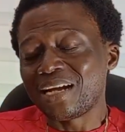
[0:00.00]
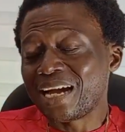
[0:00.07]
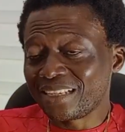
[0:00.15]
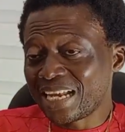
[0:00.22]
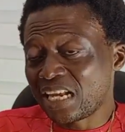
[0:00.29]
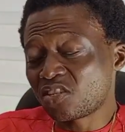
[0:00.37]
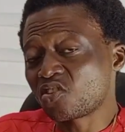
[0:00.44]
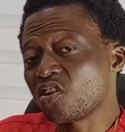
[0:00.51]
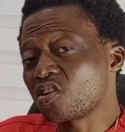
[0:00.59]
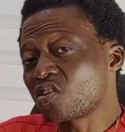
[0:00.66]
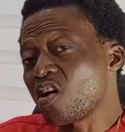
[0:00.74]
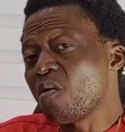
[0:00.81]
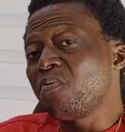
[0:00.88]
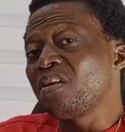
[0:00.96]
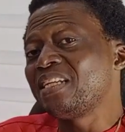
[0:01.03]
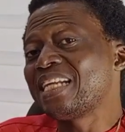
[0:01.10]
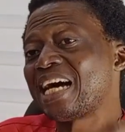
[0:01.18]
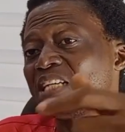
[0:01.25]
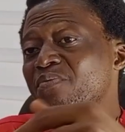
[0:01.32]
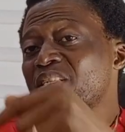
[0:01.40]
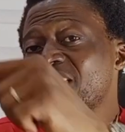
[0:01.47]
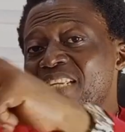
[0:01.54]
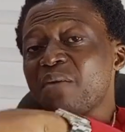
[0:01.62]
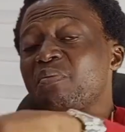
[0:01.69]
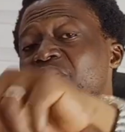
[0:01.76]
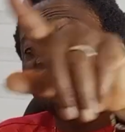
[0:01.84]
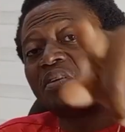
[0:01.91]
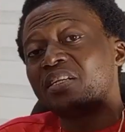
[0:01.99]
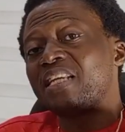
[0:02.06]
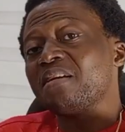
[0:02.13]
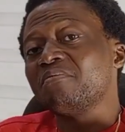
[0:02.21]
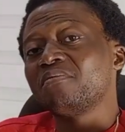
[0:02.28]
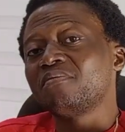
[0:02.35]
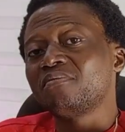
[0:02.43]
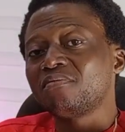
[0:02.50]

And there is some company that has been there before them